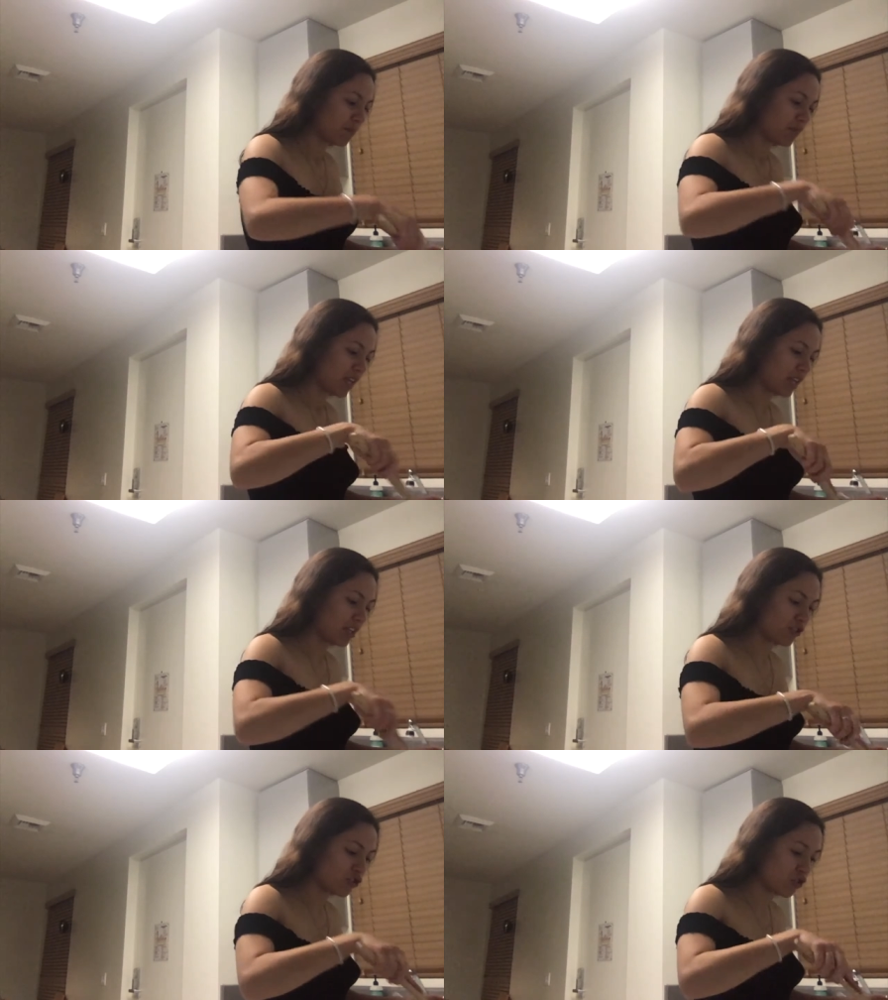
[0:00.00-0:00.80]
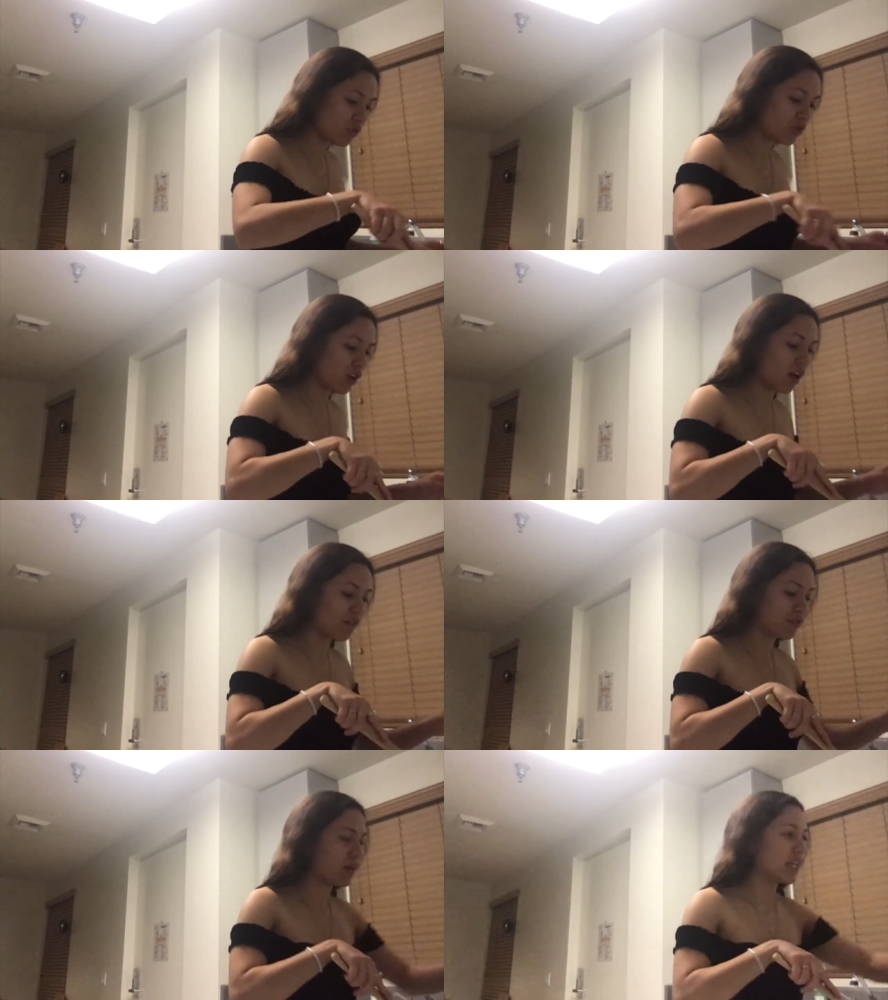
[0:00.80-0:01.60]
and they're so soft
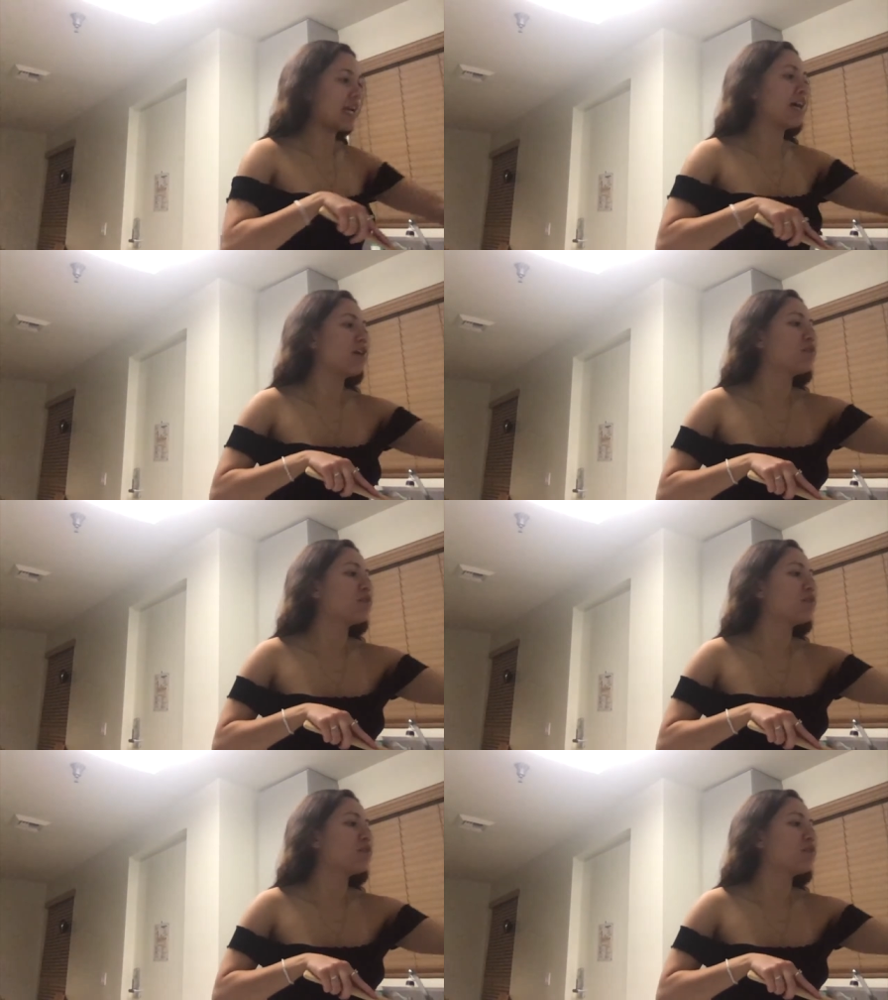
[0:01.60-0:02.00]
right now.